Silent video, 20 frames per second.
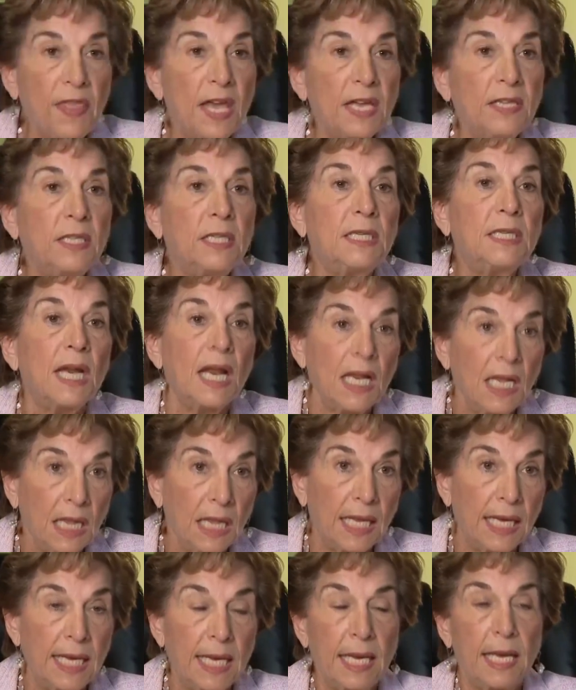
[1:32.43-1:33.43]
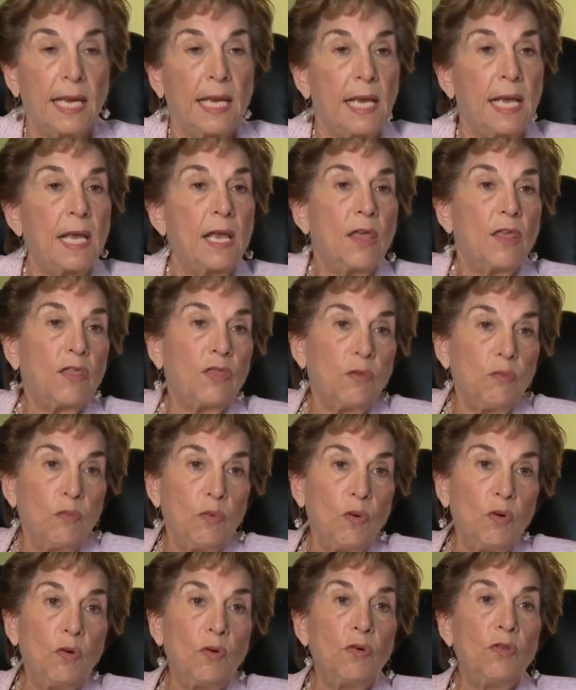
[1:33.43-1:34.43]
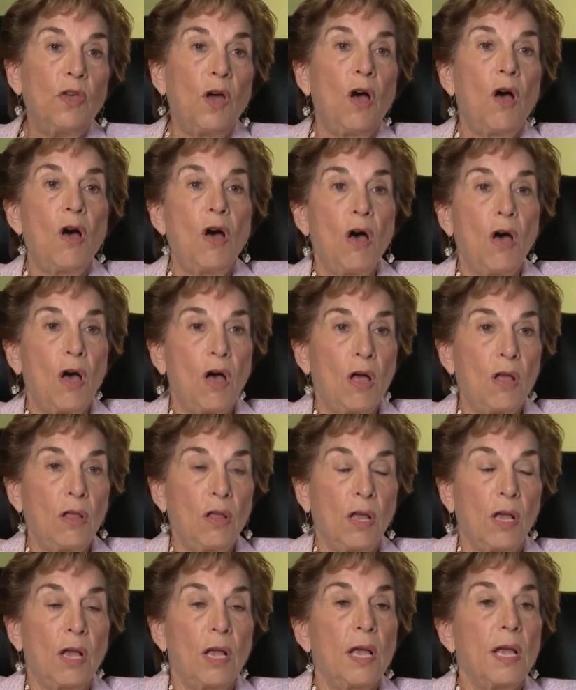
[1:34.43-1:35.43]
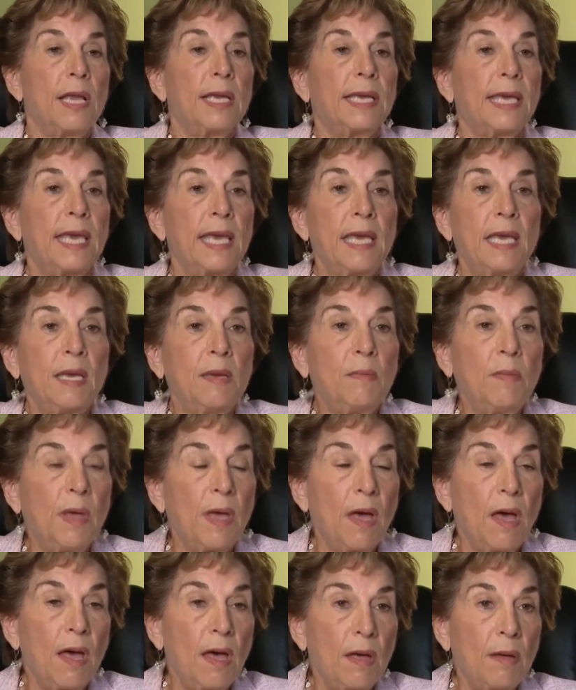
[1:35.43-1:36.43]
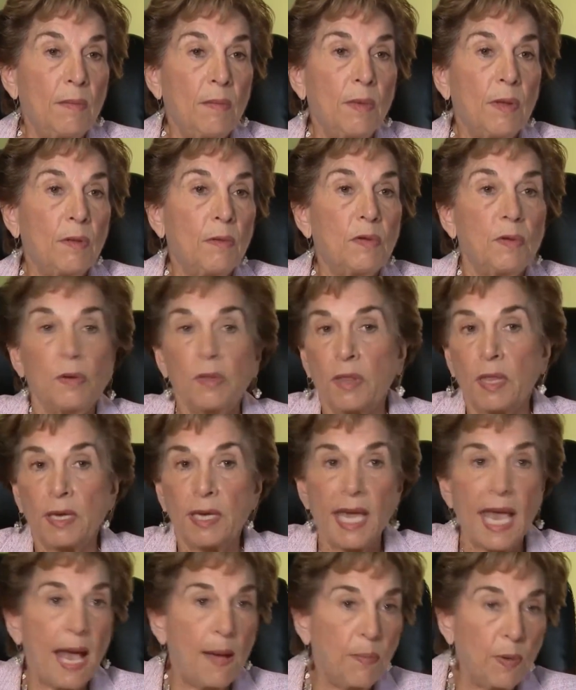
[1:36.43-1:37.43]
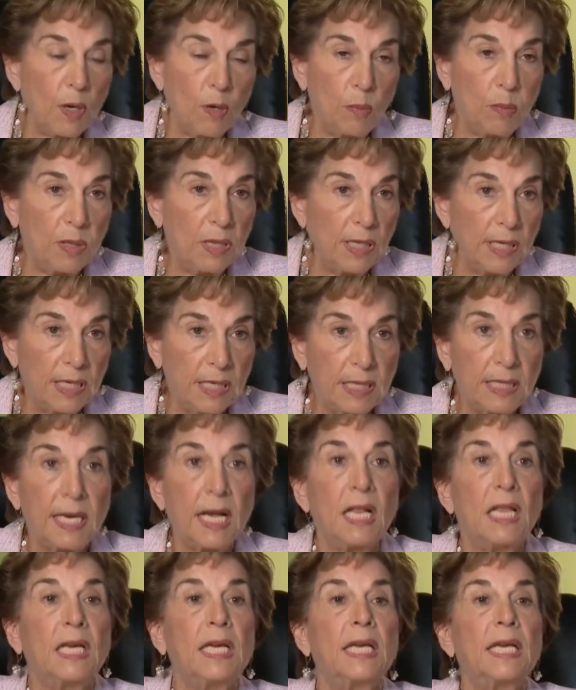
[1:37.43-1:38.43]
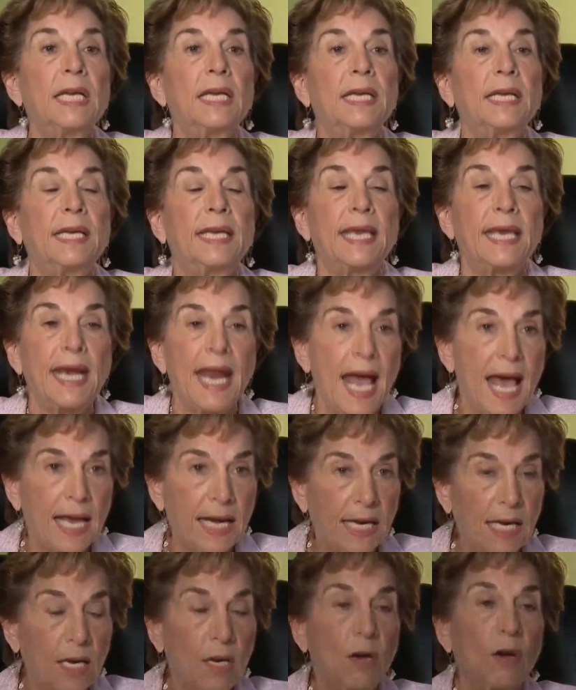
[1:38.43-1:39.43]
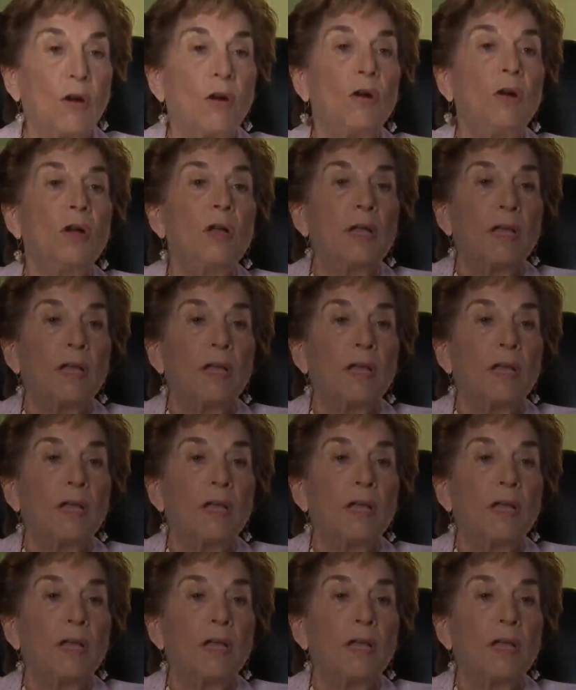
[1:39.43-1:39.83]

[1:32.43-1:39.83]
And then suddenly, through the hall came the Capitol Police yelling, "Get out of here,